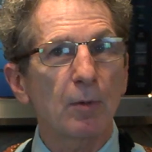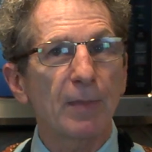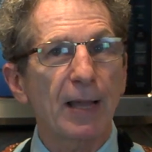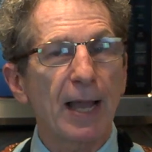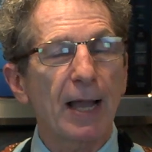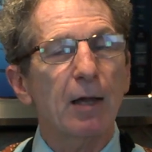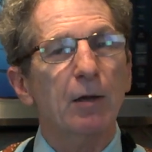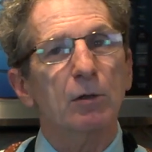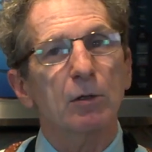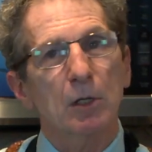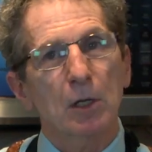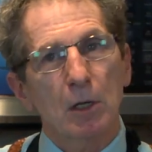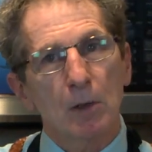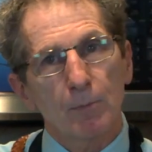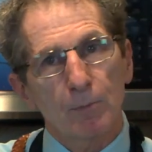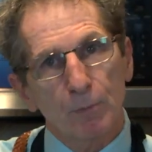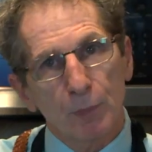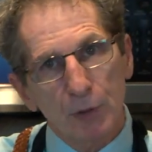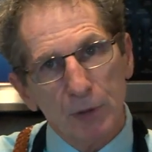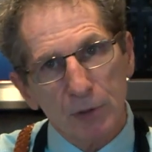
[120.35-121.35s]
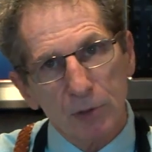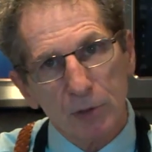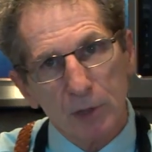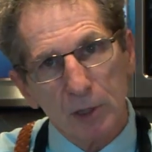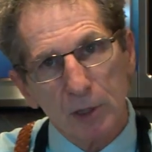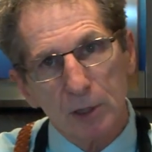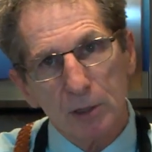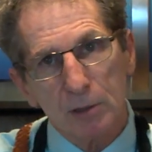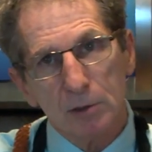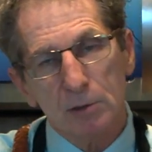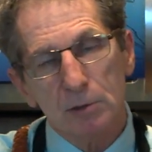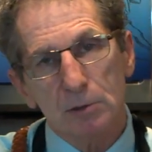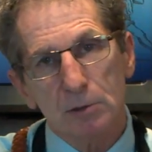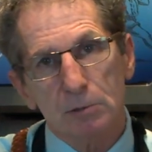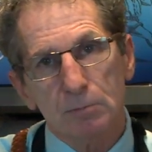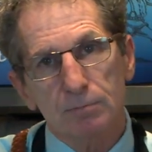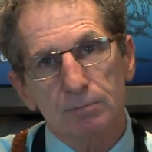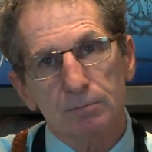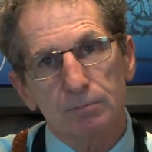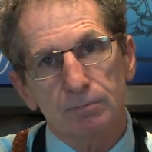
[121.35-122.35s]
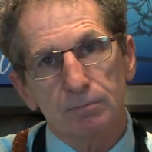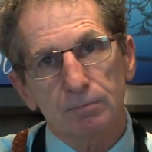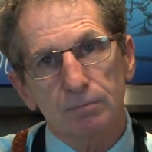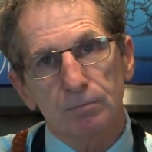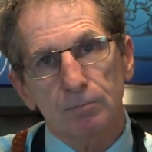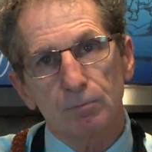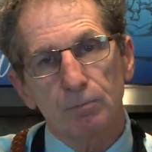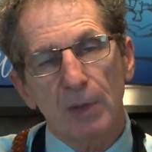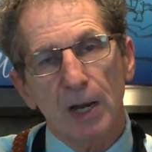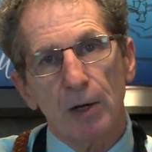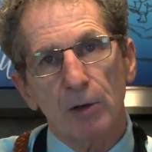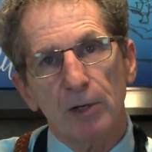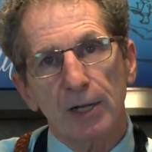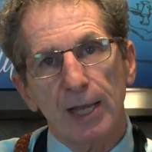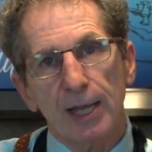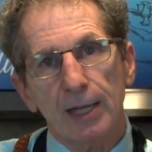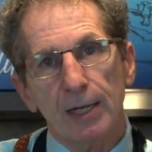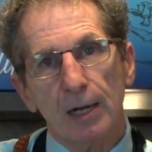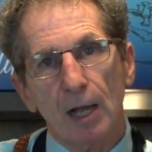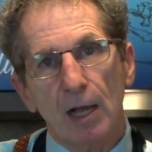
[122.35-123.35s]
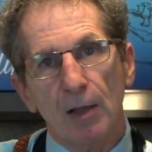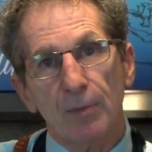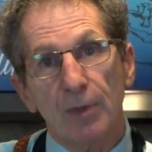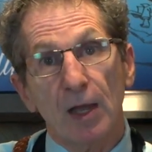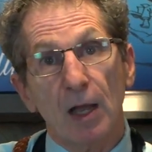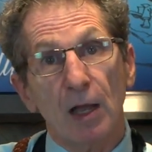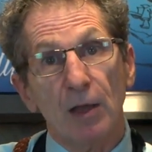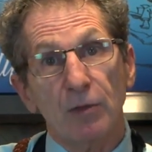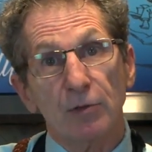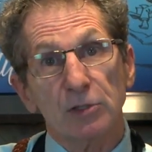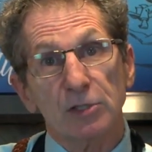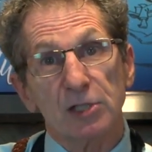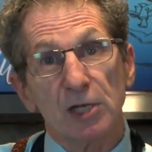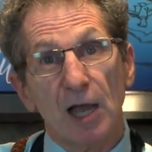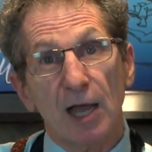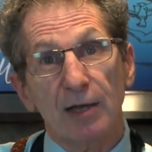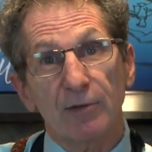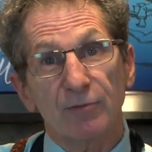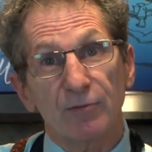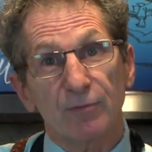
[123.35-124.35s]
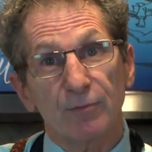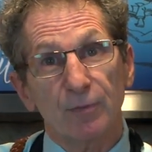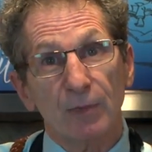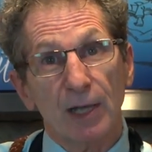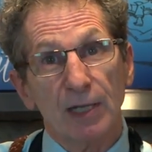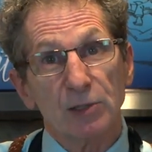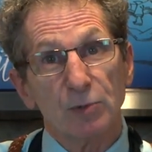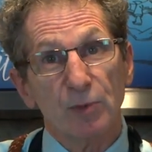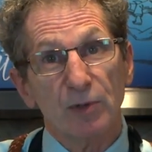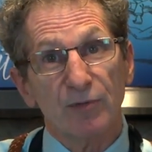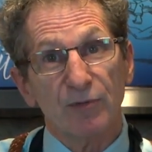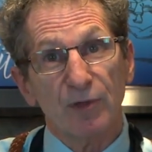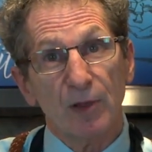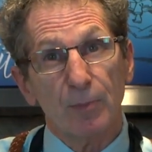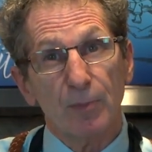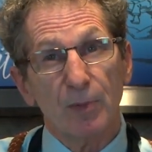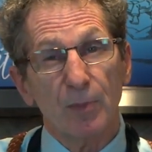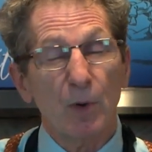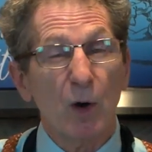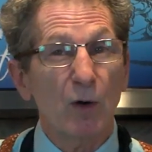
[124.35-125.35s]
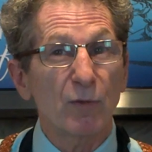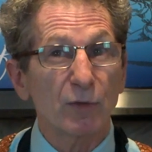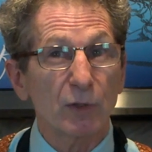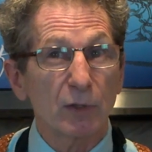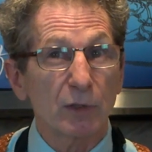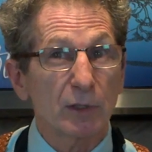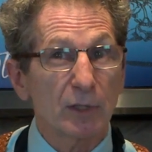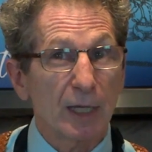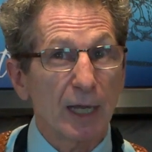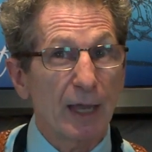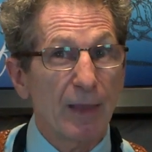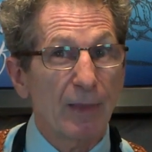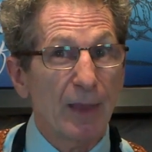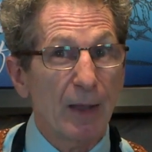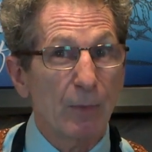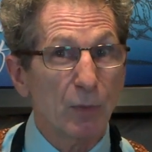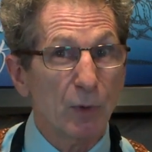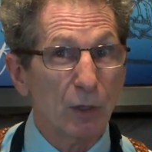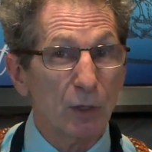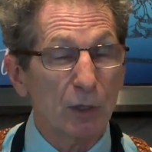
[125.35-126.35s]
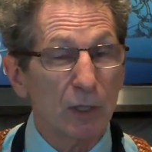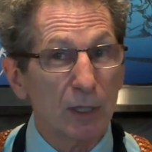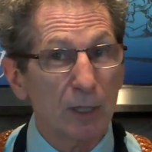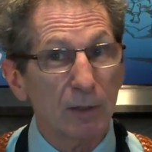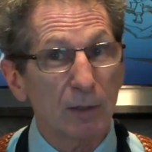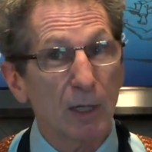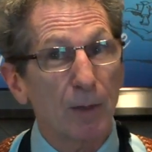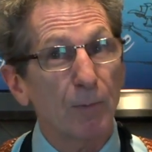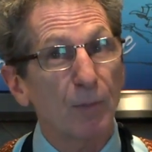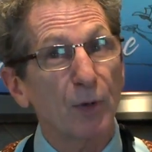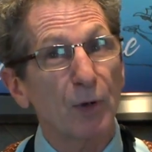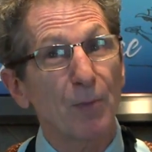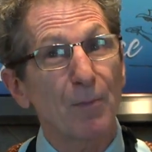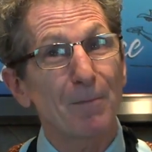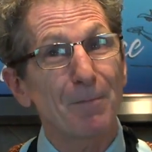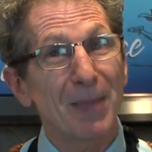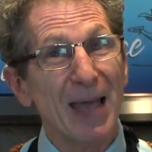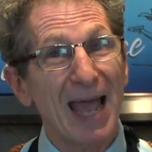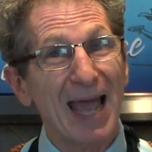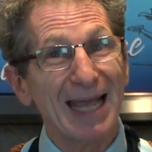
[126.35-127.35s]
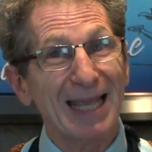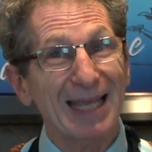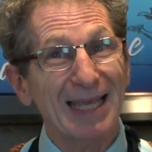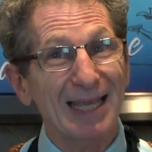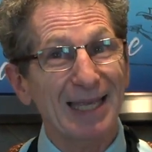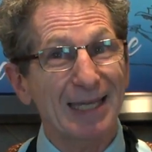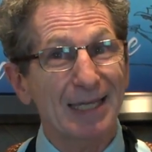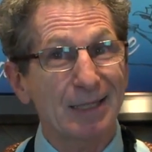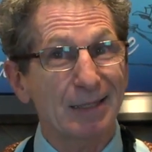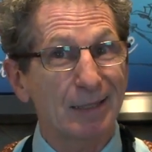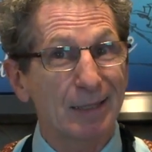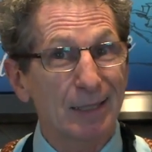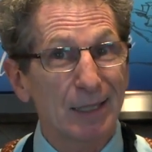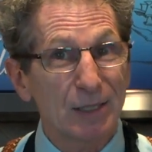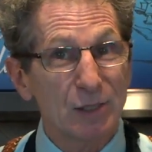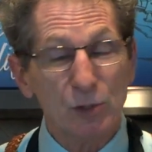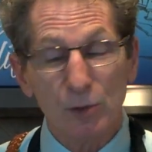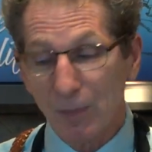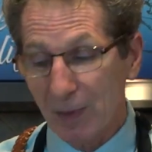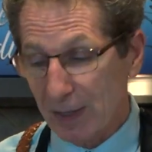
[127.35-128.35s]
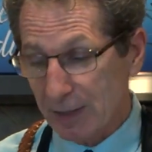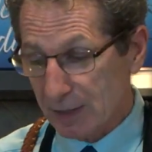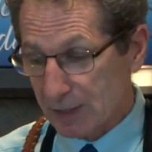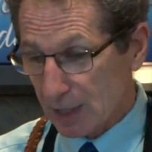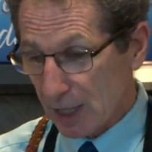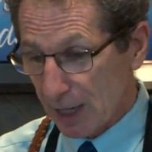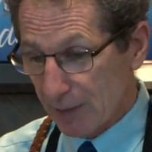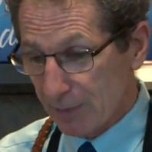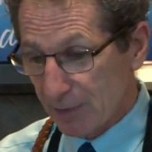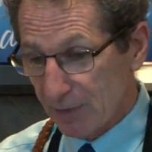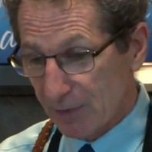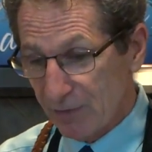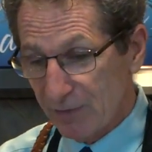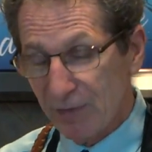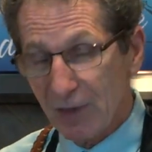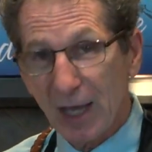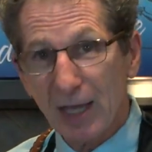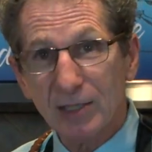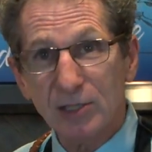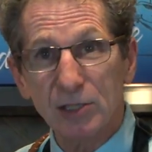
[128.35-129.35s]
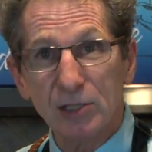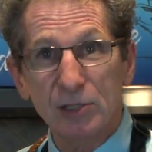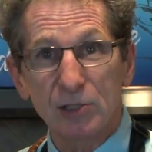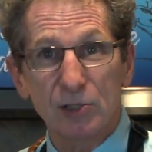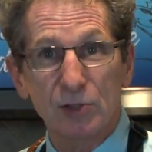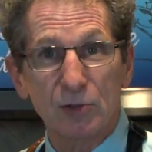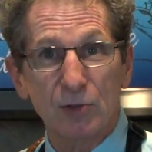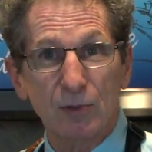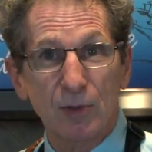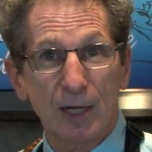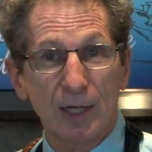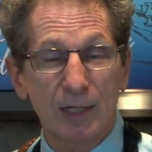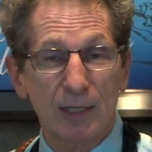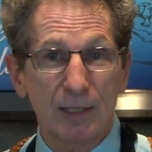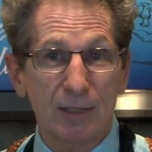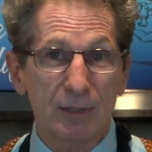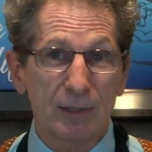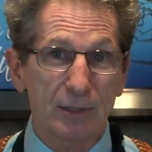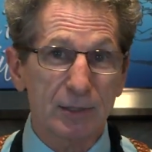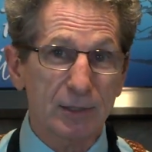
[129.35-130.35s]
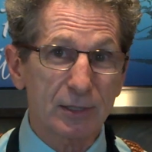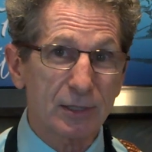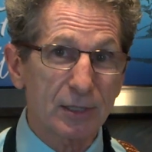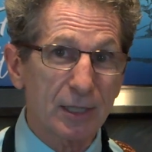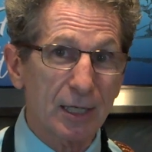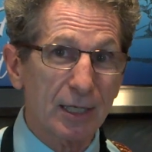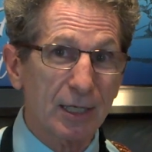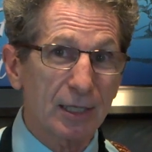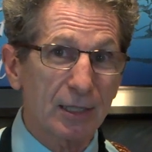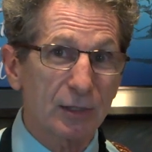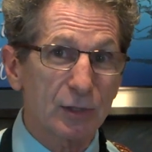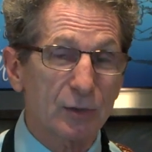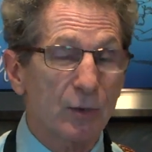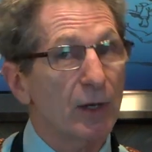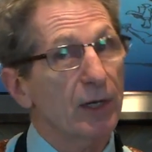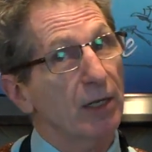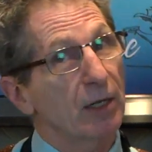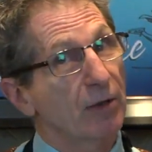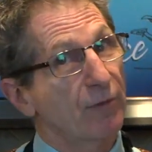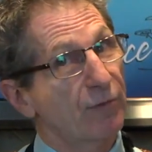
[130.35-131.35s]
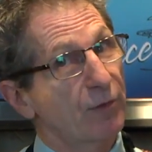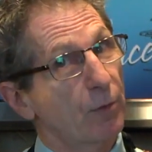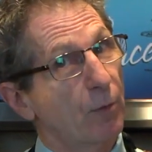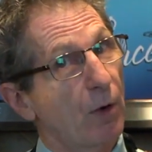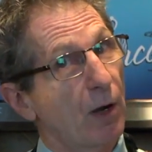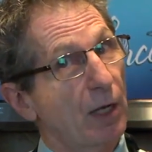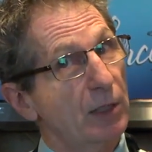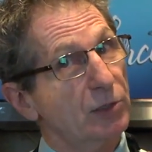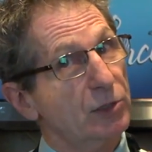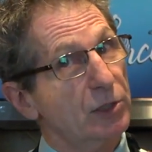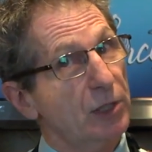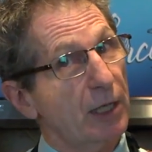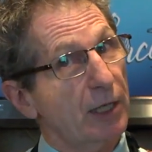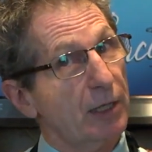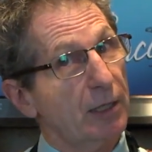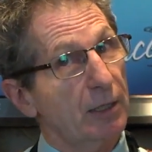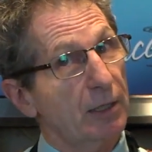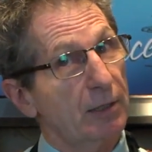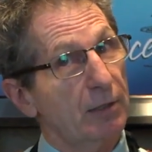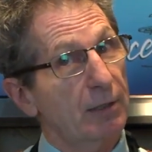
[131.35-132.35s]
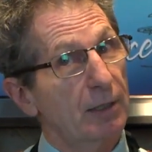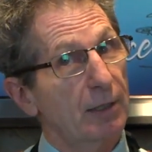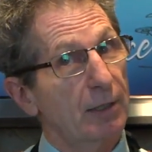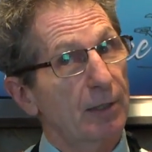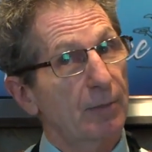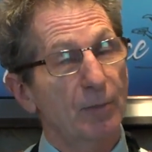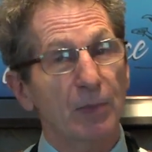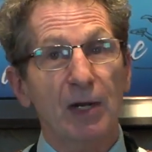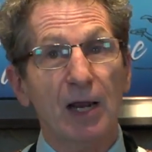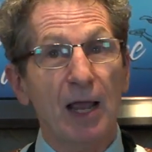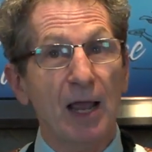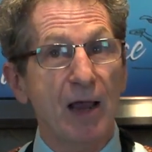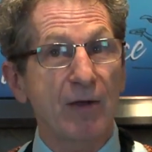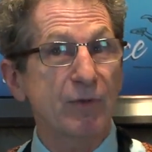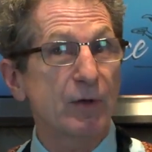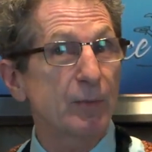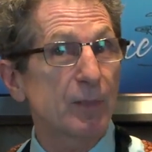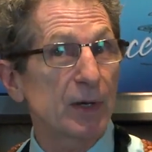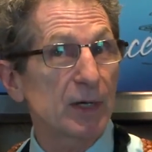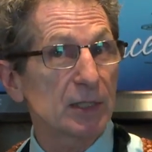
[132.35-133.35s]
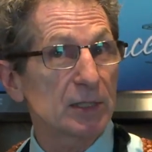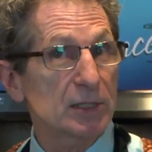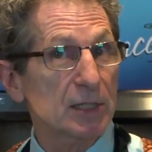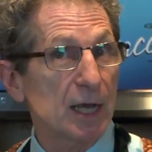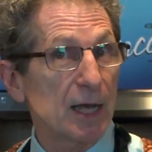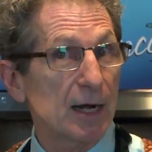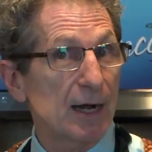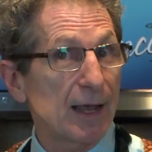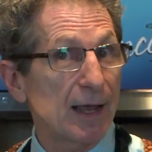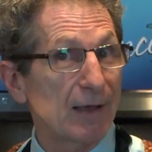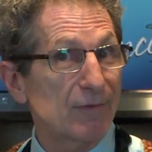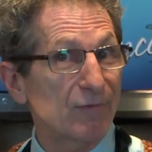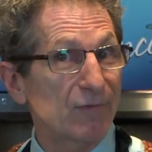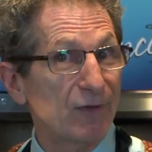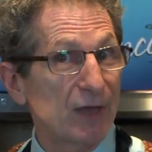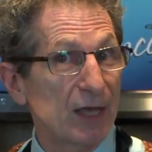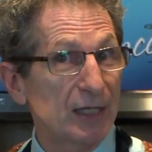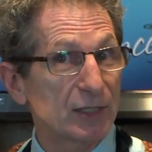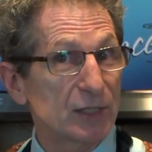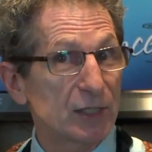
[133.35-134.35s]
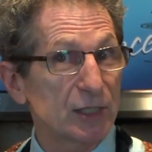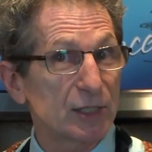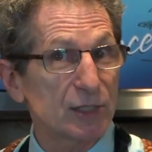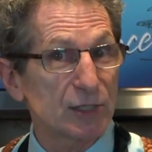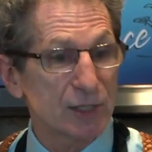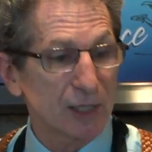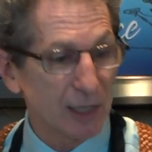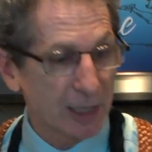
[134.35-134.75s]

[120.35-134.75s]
them out, put the marinade on the other side as we flip them over, and then we're going to put them back in, so by the time the veggies are ready and the chicken's ready, if you want chicken, but everybody's got to have veggies,